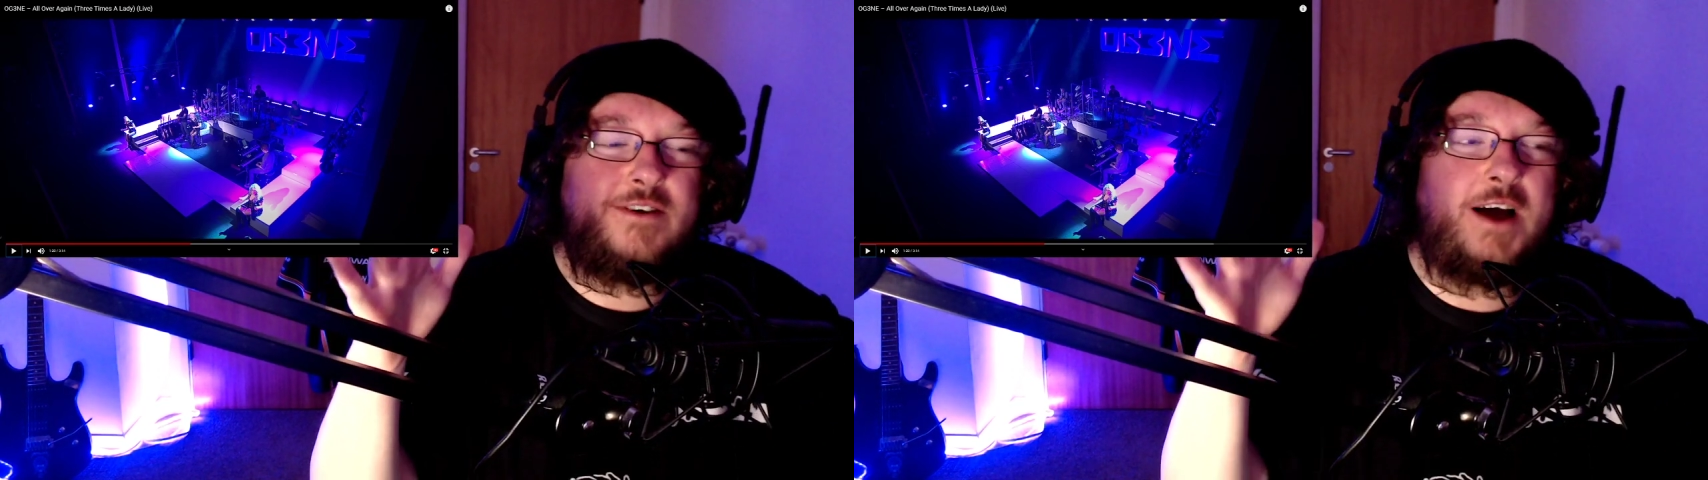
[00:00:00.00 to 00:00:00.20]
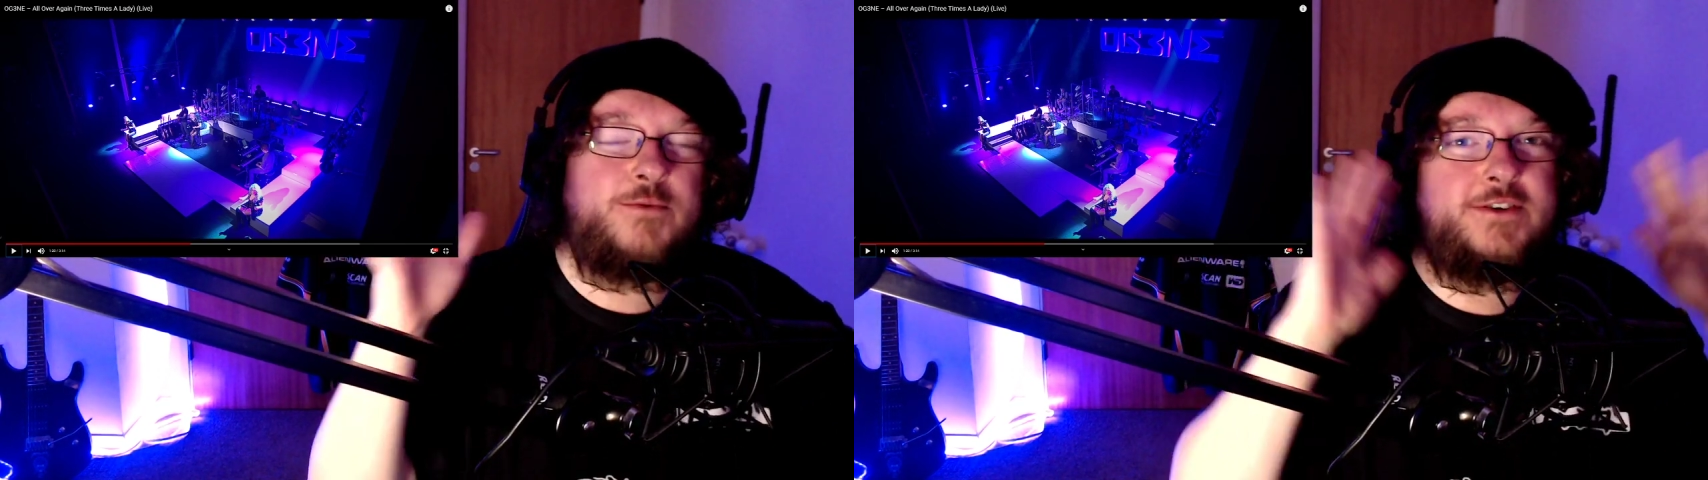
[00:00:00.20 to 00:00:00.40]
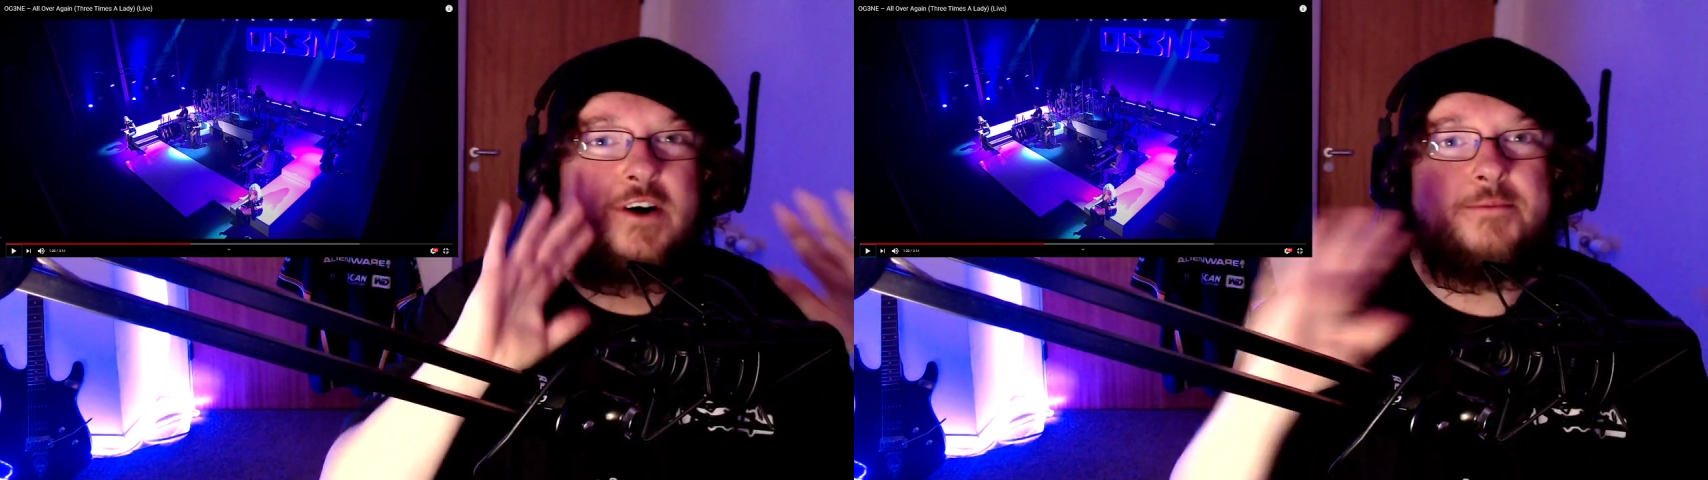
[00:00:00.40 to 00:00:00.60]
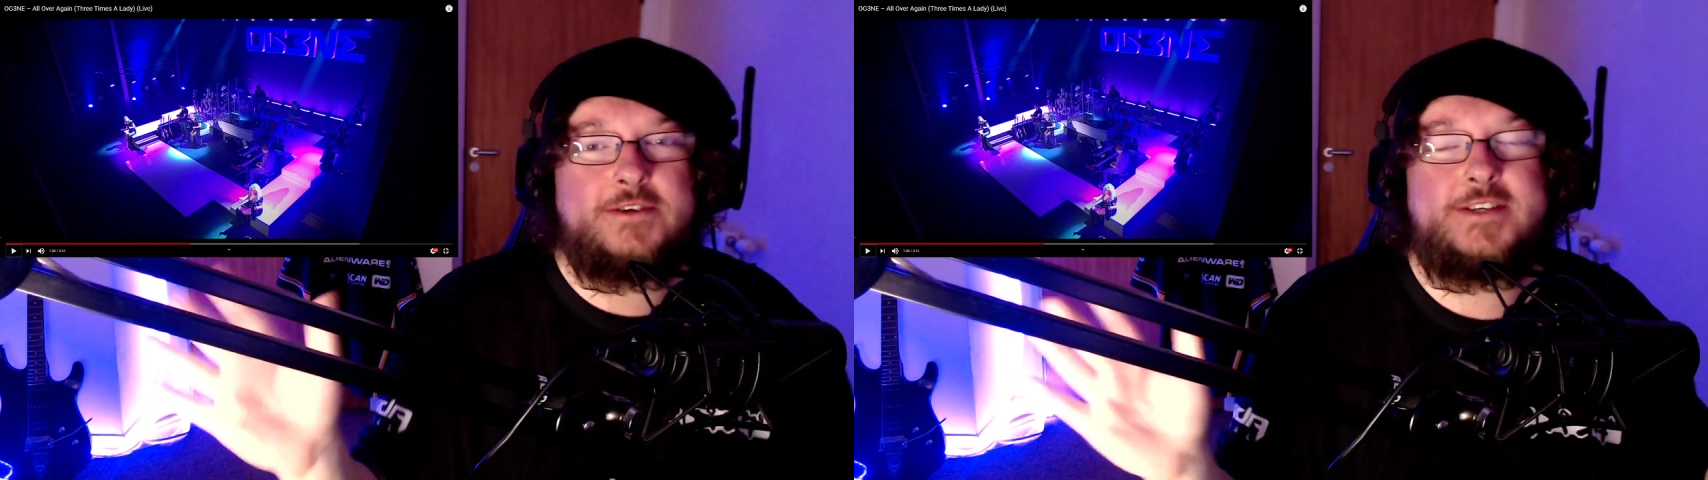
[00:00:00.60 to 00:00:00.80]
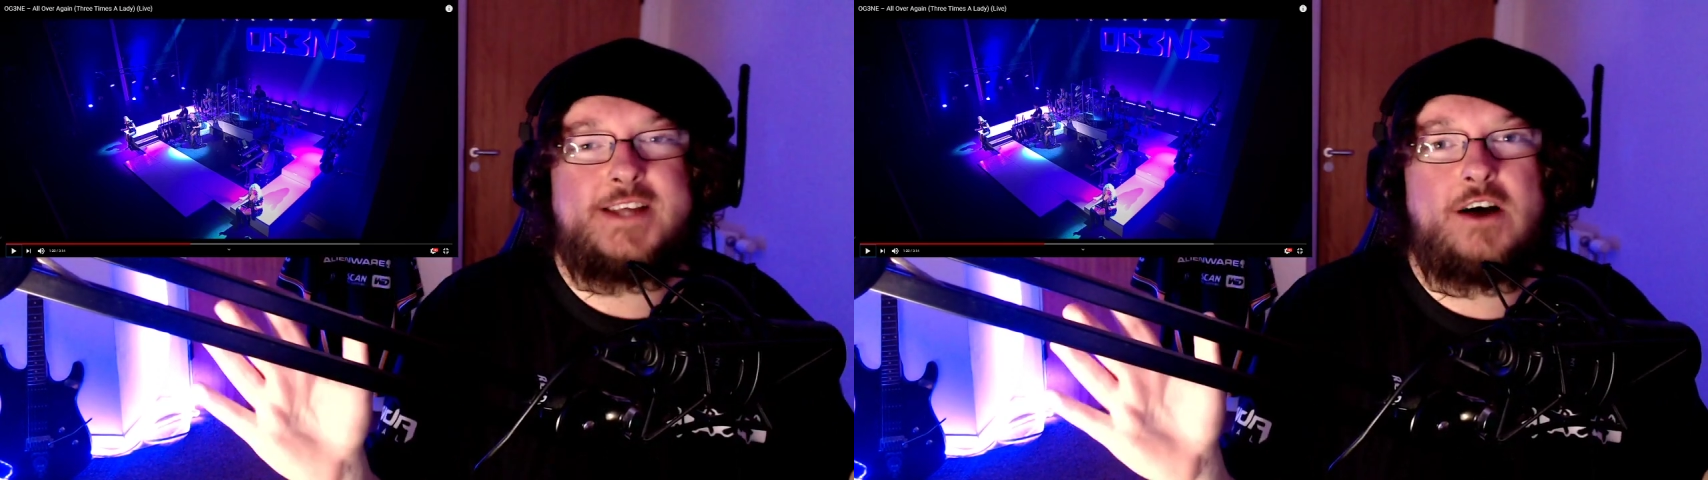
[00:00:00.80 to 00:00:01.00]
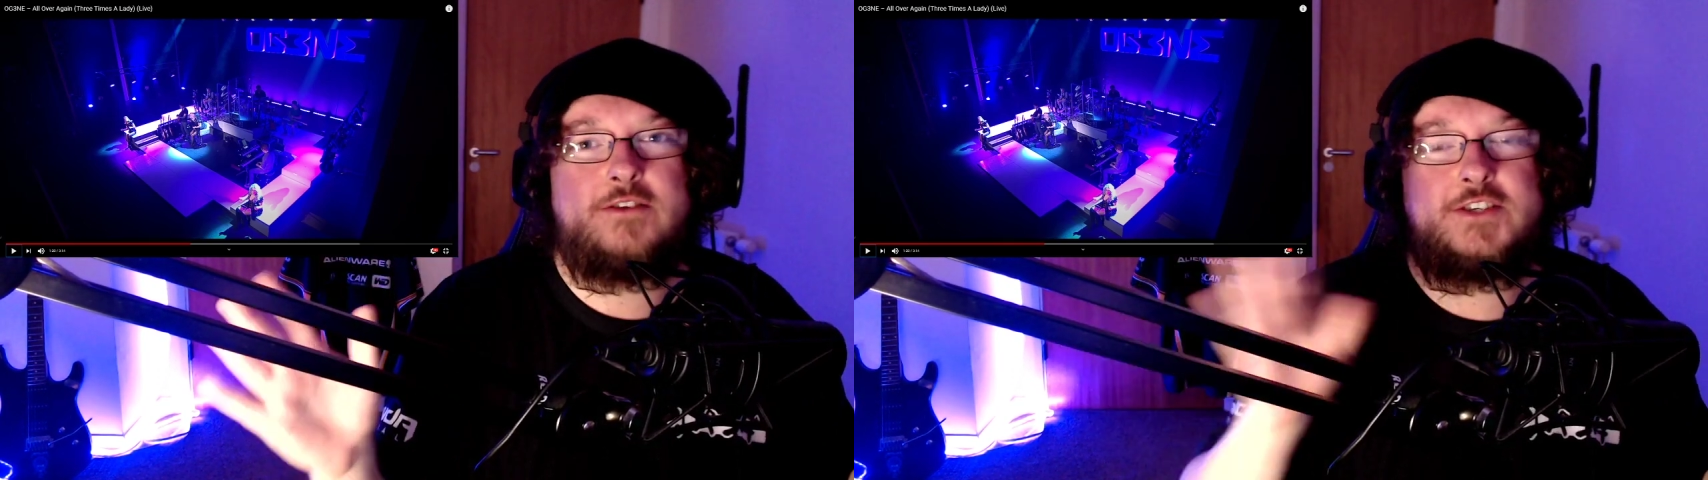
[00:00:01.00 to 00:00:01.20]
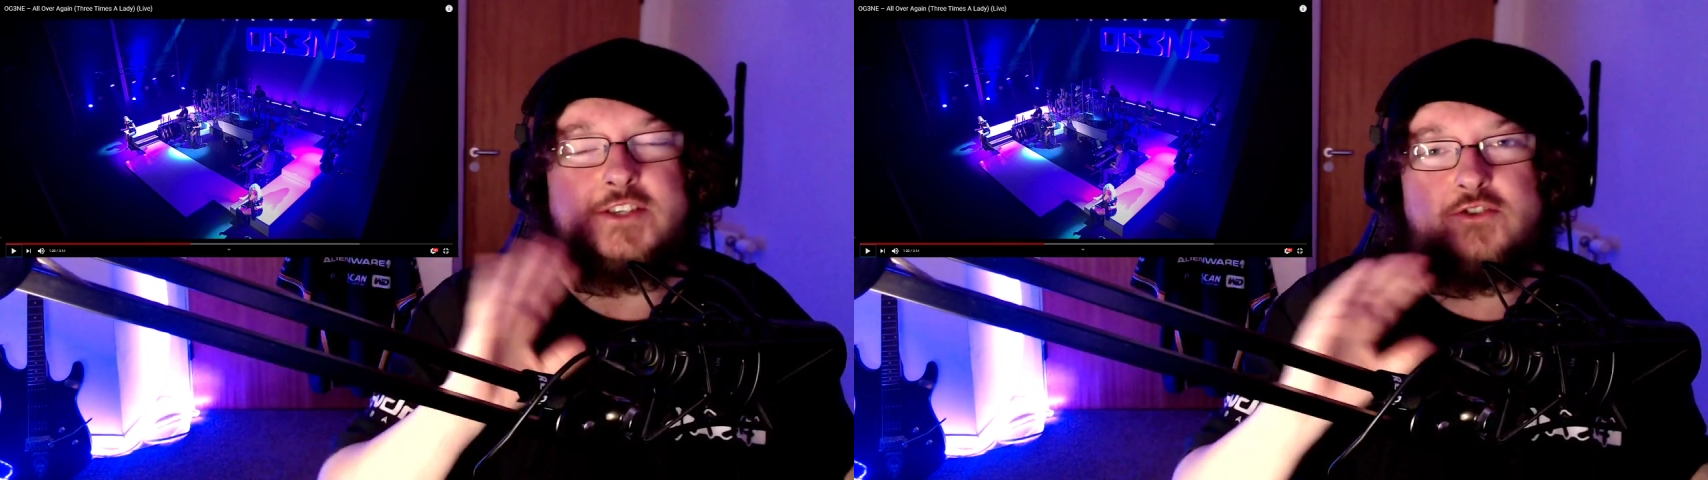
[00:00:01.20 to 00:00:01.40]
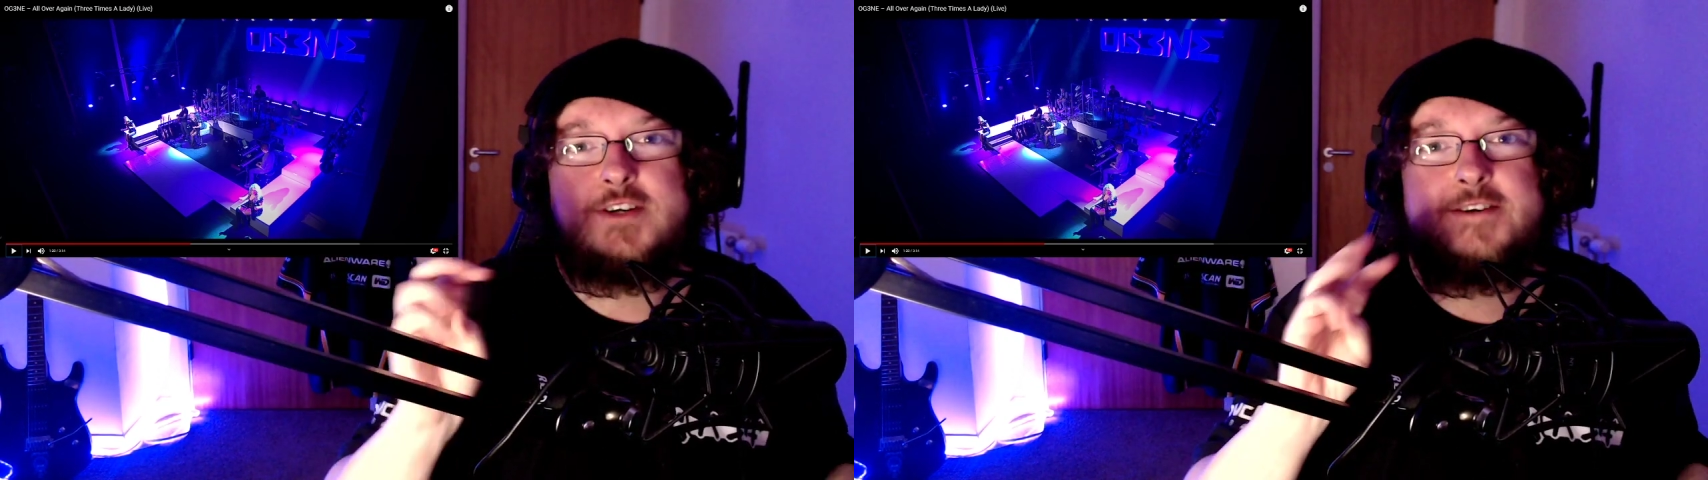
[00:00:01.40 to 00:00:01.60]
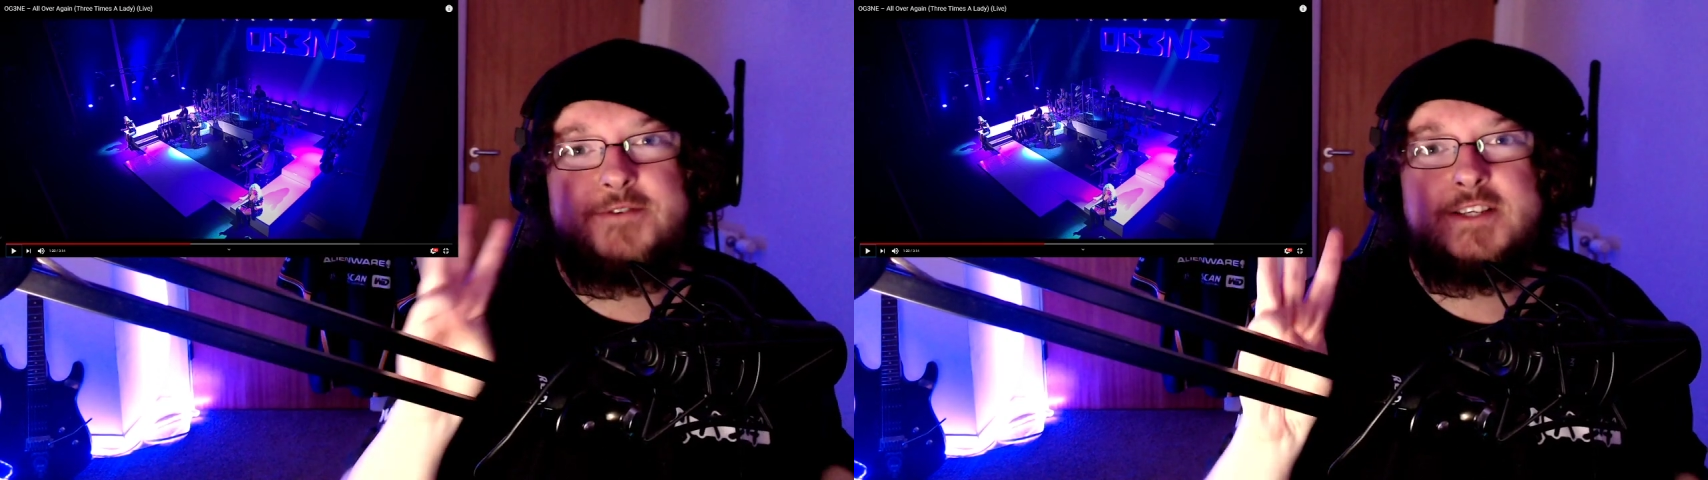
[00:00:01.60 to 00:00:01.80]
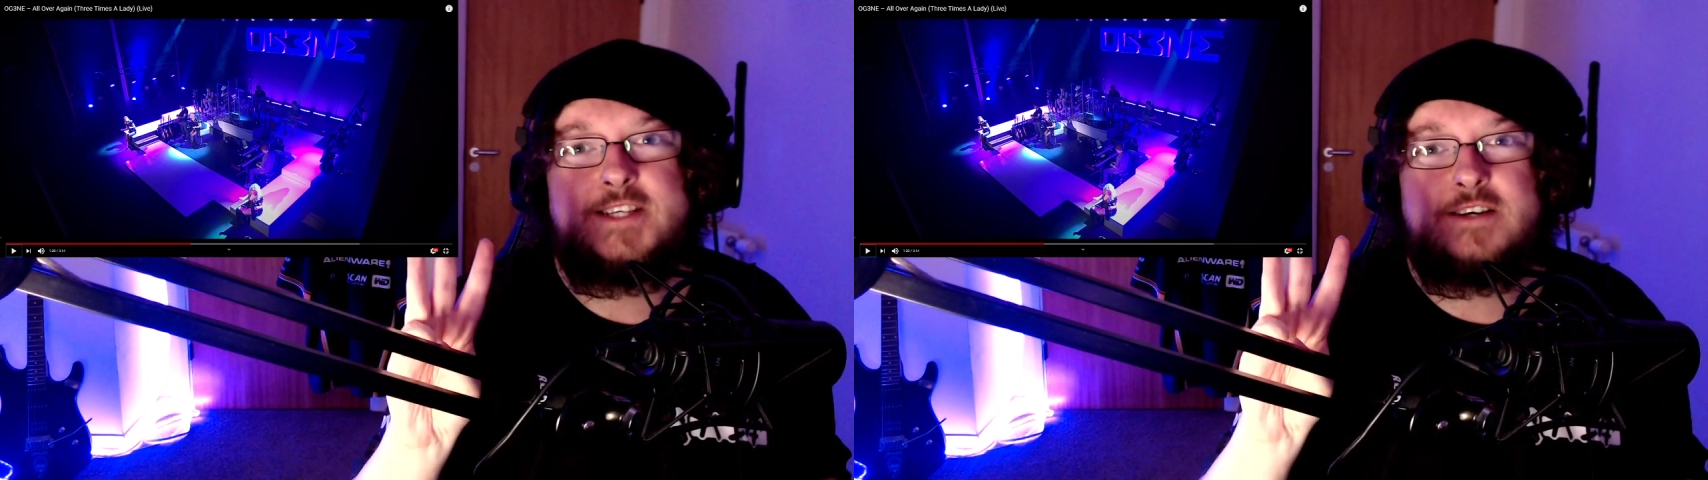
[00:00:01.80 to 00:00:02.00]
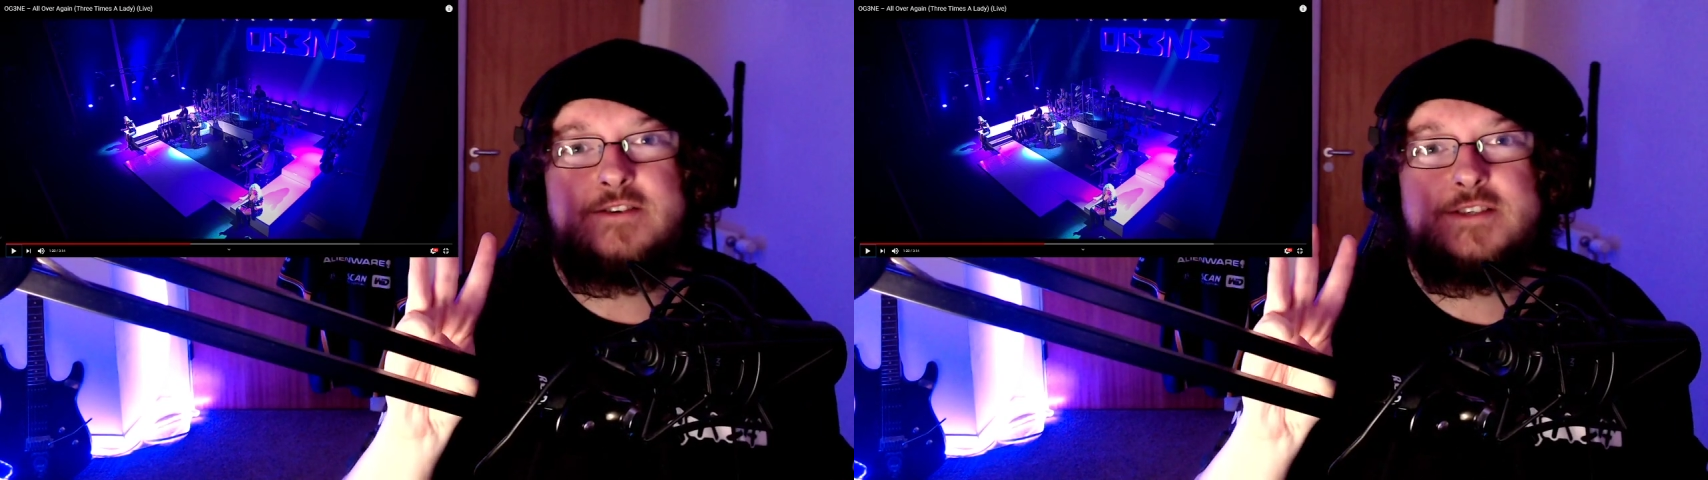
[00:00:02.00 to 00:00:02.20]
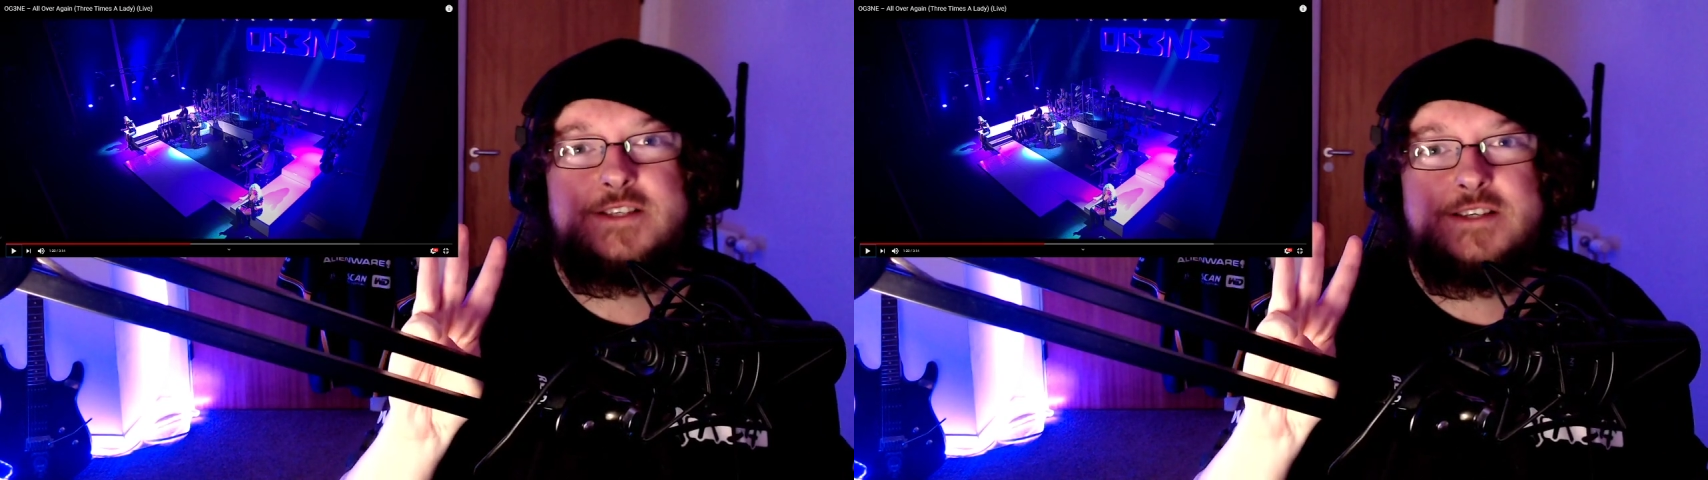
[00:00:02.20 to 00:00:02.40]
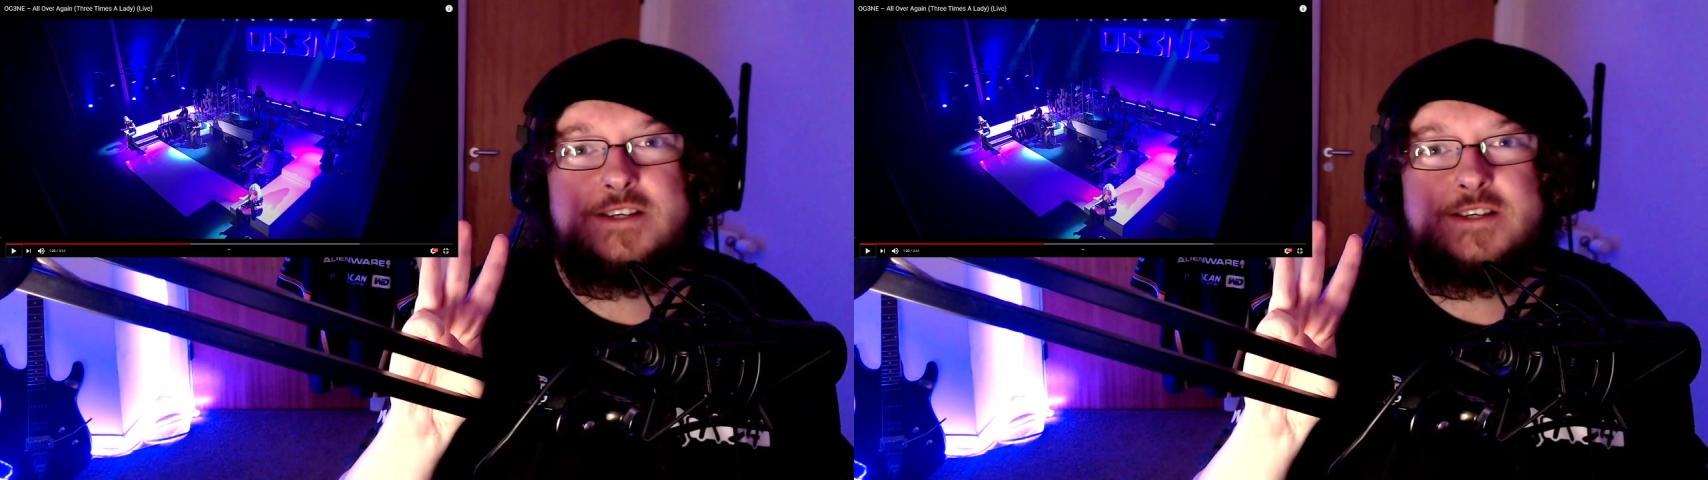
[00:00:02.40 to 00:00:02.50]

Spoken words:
I would not be able to tell there's three different singers.